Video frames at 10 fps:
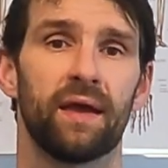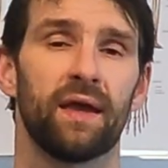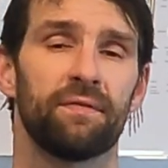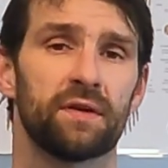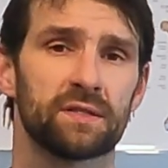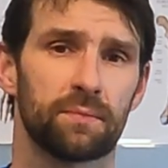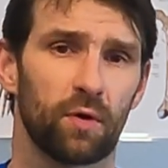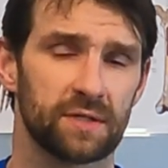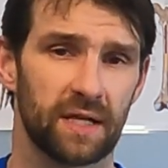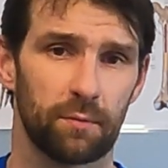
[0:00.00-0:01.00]
If it is a
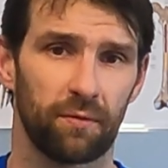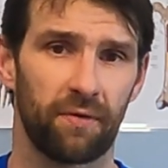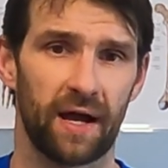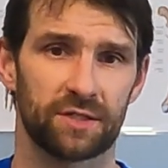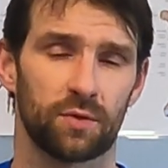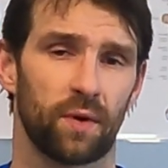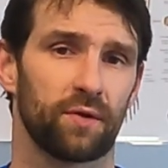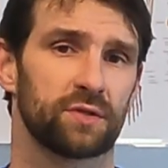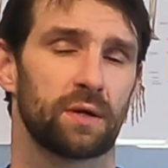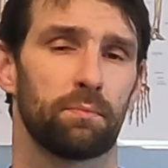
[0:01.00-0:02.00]
more stable fracture,
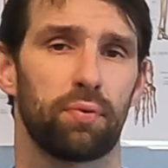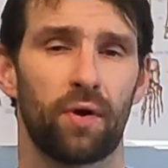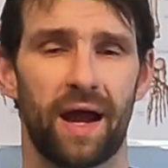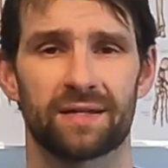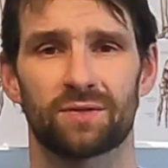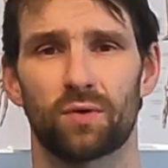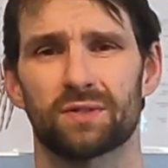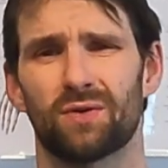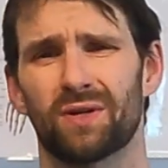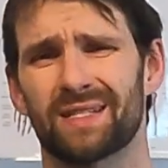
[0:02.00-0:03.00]
whether it's compressed or
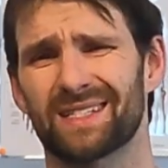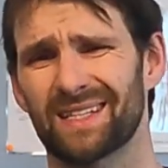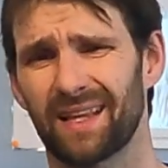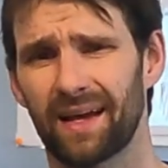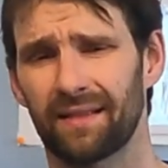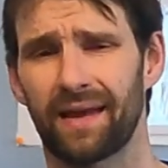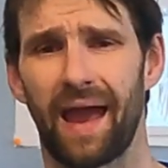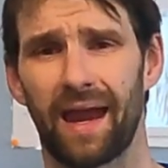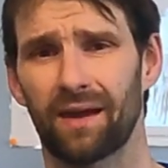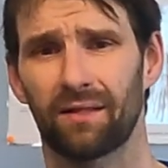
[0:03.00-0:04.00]
it's only slightly
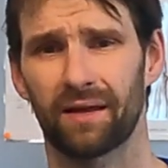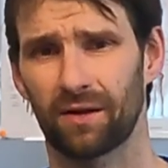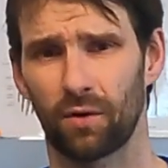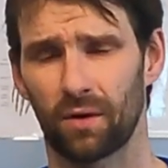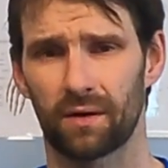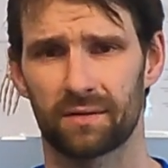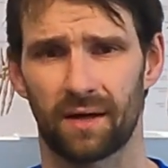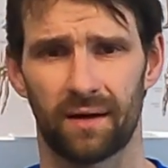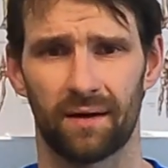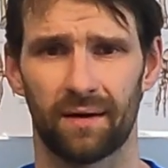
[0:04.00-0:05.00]
angulated, or
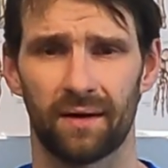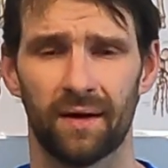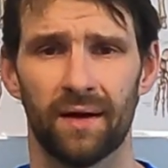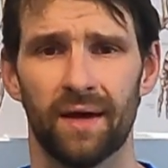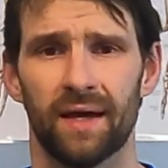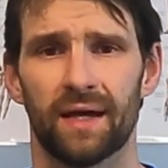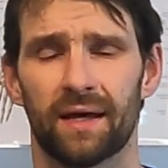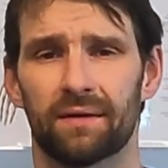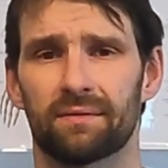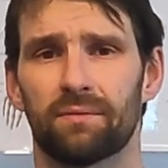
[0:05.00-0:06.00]

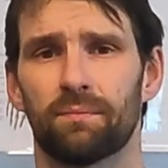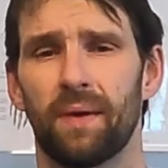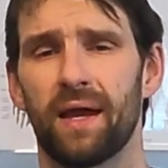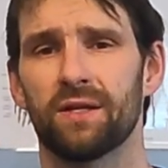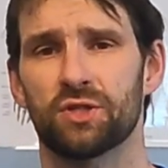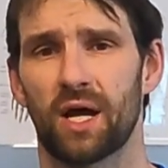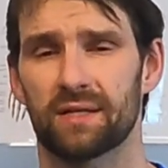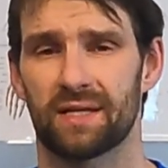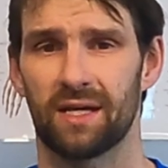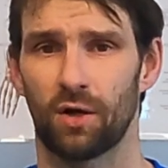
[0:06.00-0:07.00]
it may
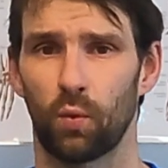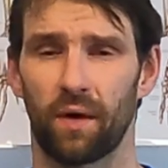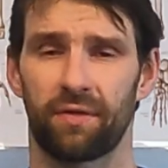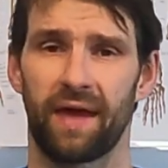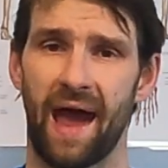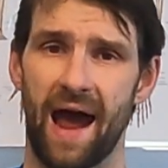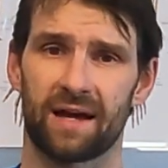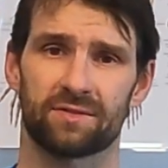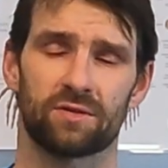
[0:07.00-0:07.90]
just heal with cast or